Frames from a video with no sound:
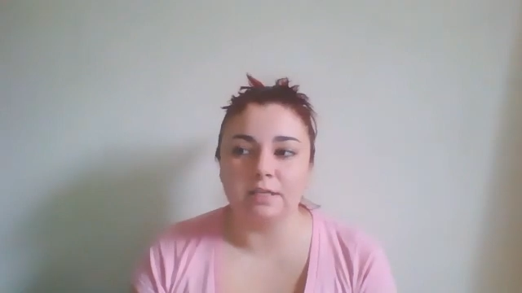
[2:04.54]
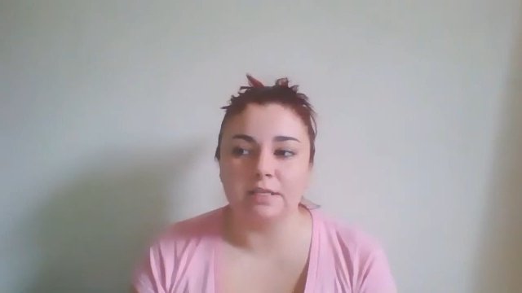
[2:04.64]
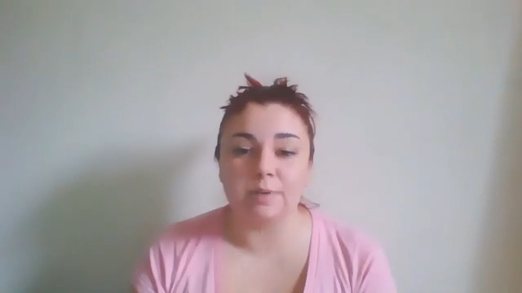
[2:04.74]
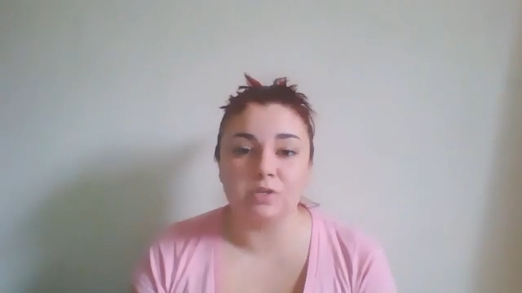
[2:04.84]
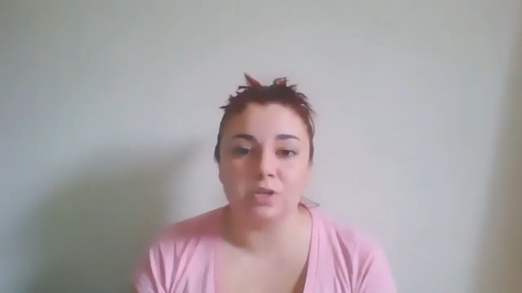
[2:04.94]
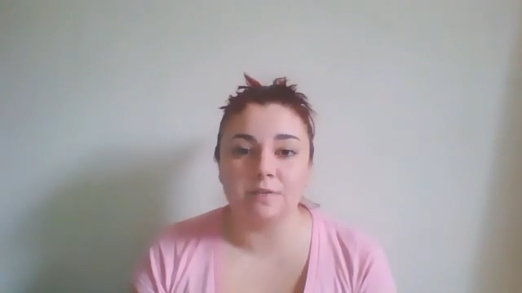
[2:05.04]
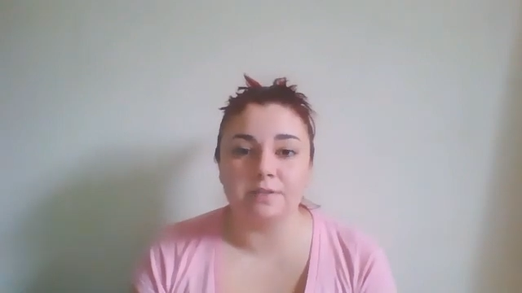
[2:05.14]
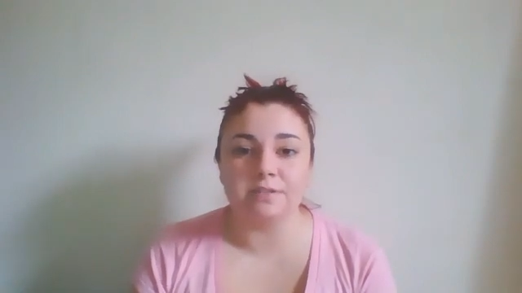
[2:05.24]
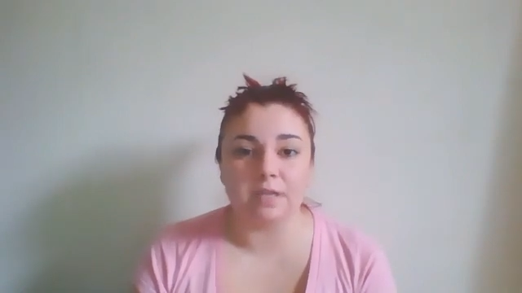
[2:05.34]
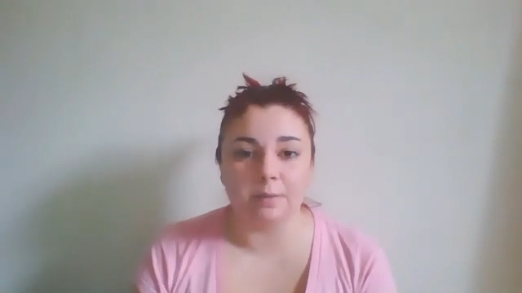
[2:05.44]
especially over
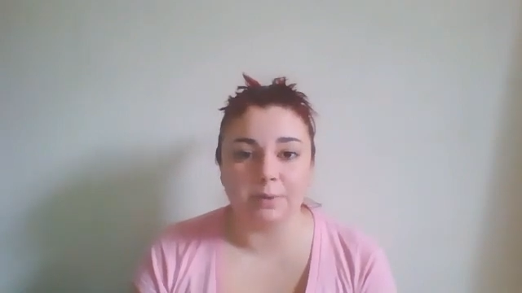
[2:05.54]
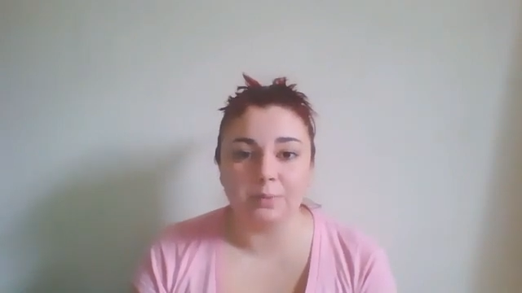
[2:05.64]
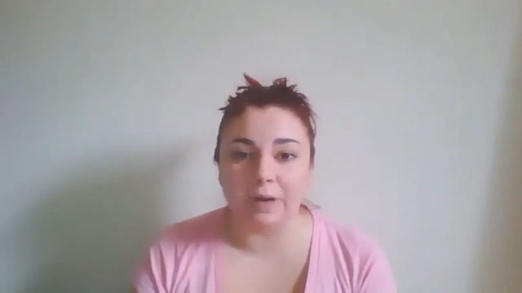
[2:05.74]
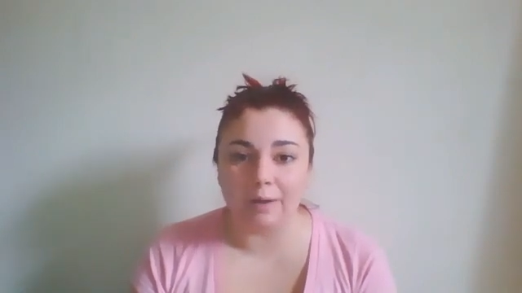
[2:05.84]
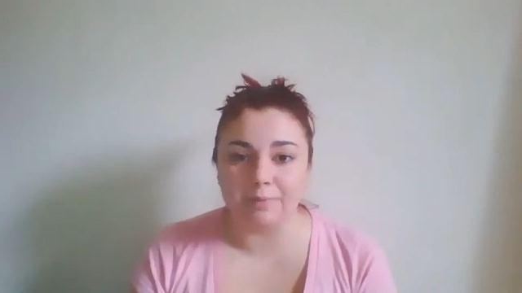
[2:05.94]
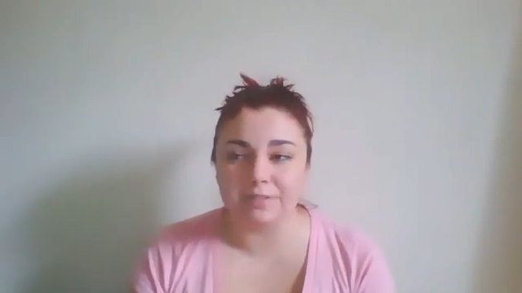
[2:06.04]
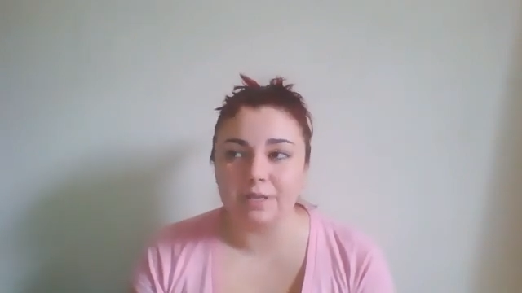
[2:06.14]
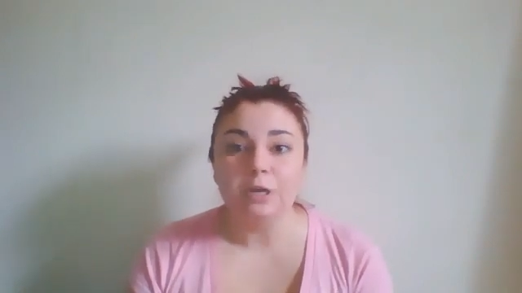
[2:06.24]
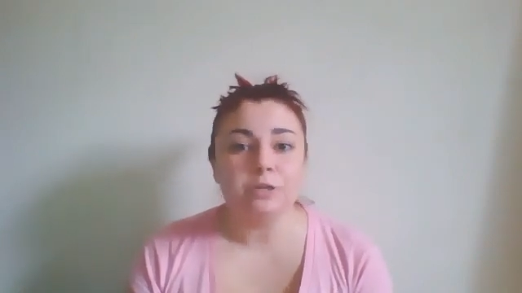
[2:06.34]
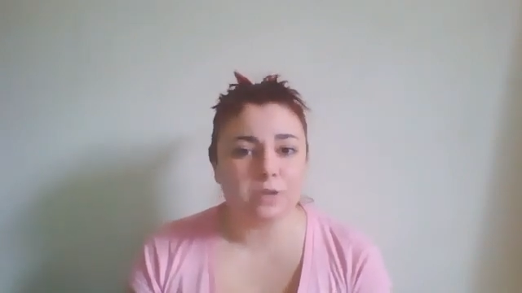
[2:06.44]
the summer when I was
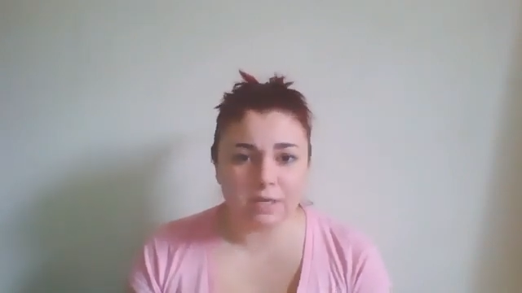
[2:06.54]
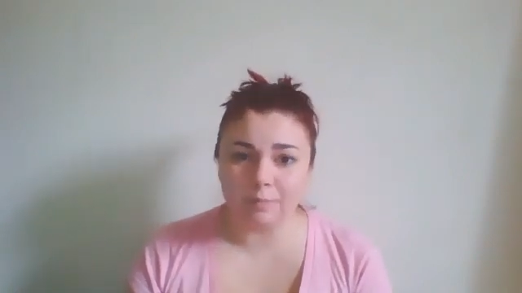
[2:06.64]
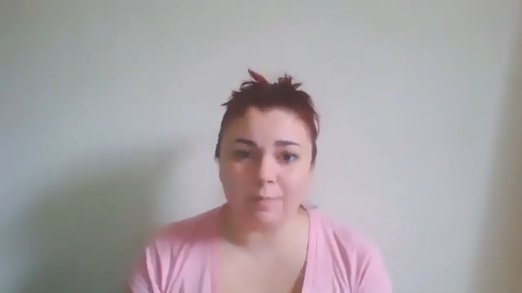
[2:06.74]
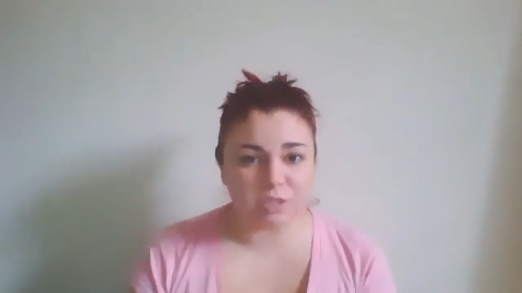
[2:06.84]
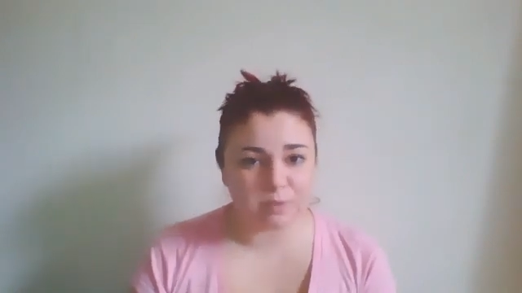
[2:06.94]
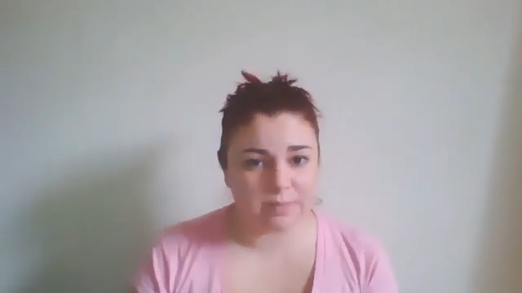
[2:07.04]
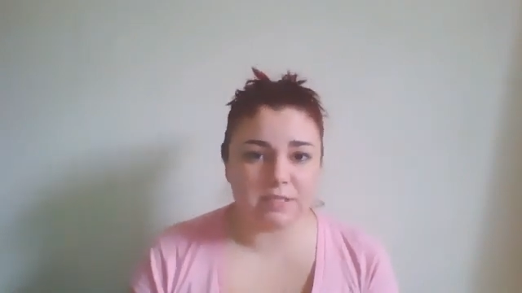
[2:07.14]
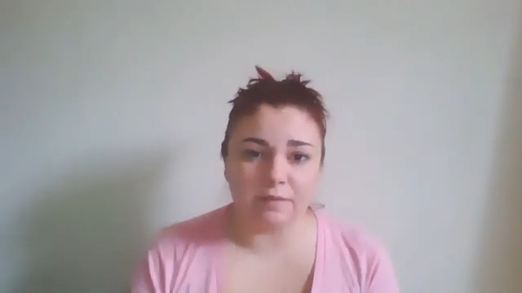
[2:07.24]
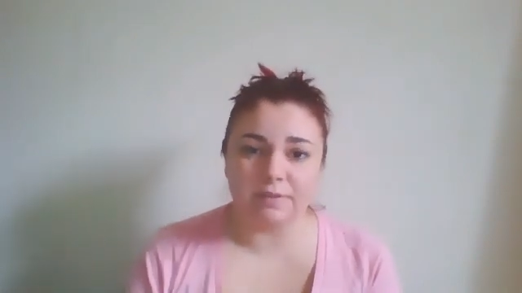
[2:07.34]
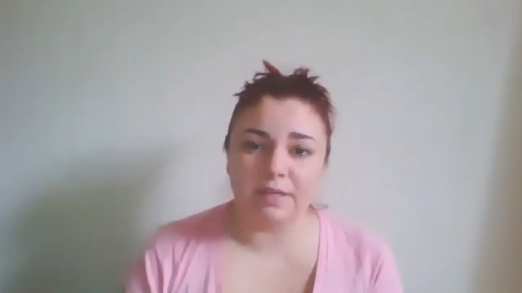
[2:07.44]
trying to mesh
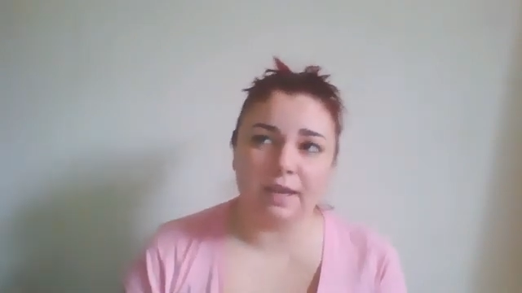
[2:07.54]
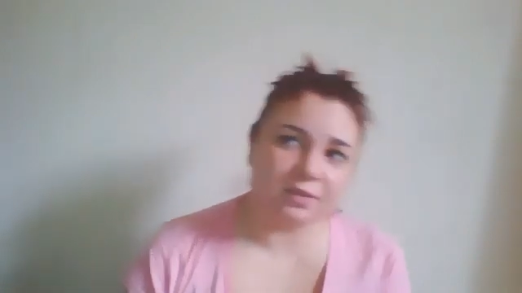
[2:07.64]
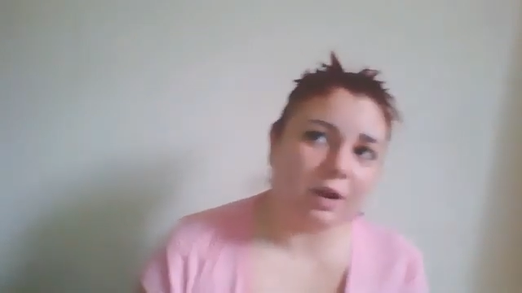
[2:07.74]
myself together.